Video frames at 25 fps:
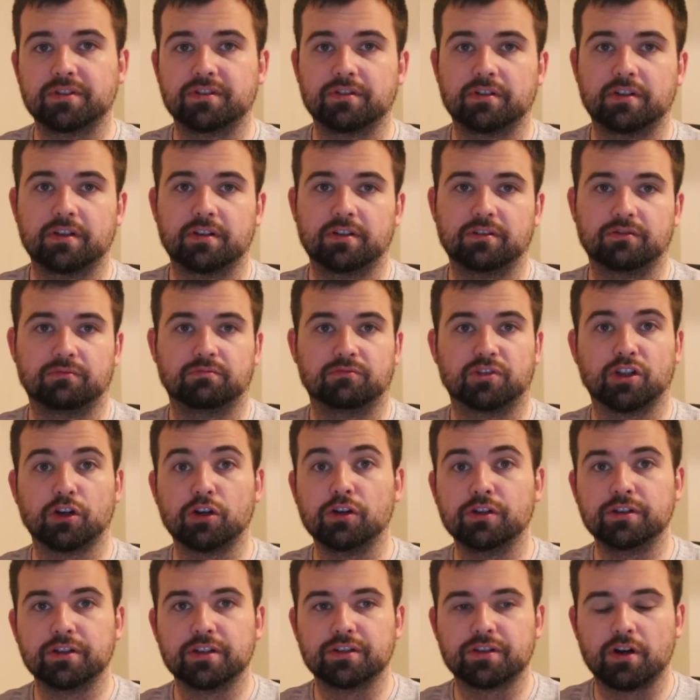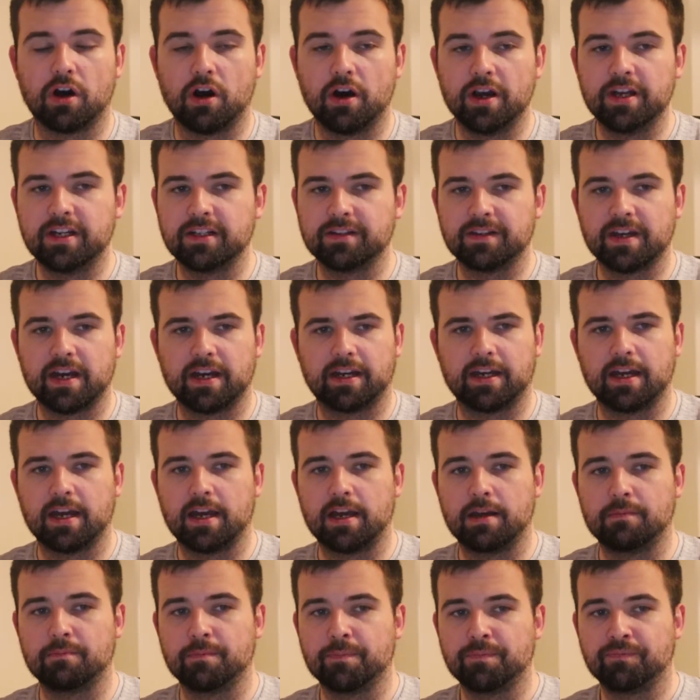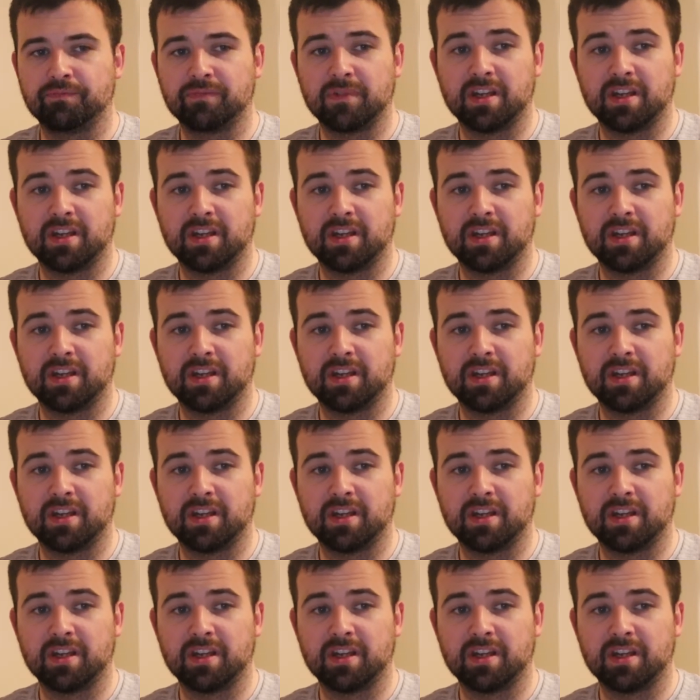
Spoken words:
to turn the tide in that game.